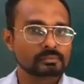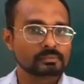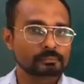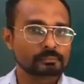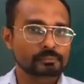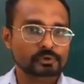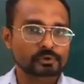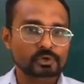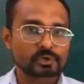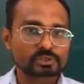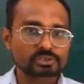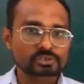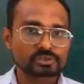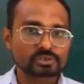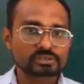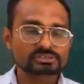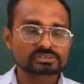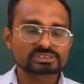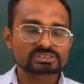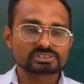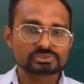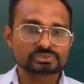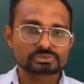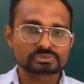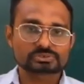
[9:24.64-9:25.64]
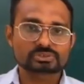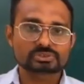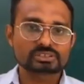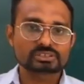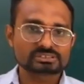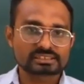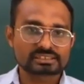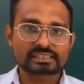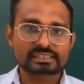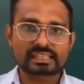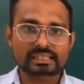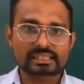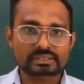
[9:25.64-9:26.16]
protons, neutrons
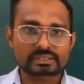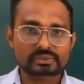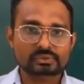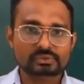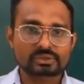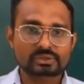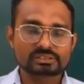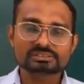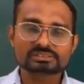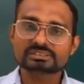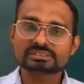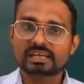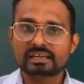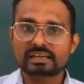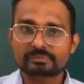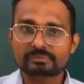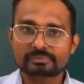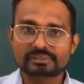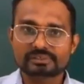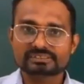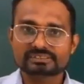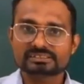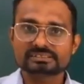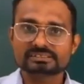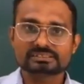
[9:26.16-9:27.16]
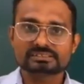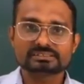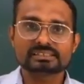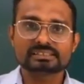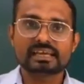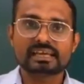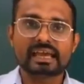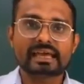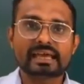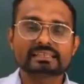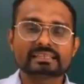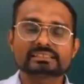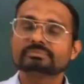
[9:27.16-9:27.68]
and electrons are present in the
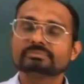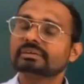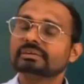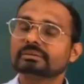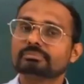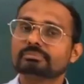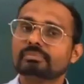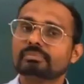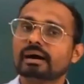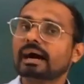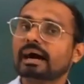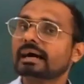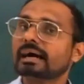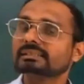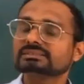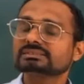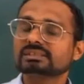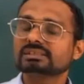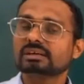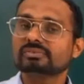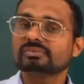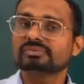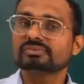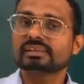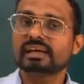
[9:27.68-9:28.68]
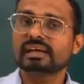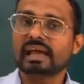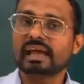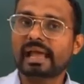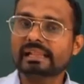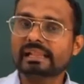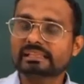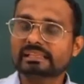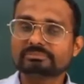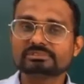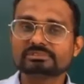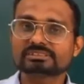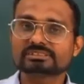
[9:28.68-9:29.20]
atom, and mass of the
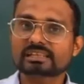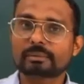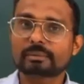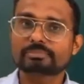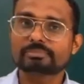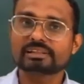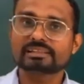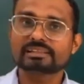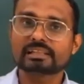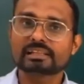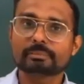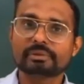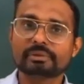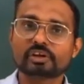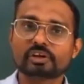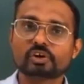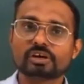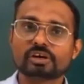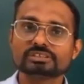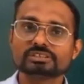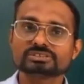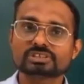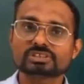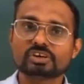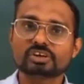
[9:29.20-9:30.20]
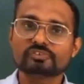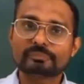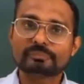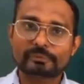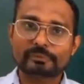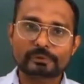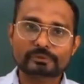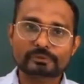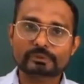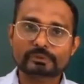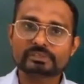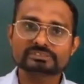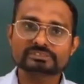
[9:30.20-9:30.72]
atom is completely because of
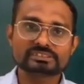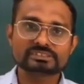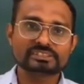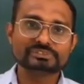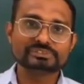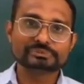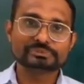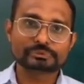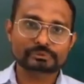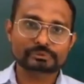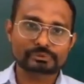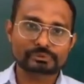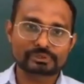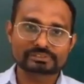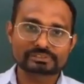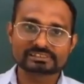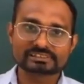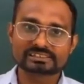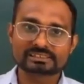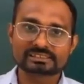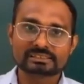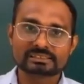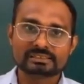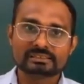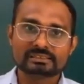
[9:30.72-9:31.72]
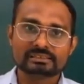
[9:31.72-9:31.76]
protons and neutrons.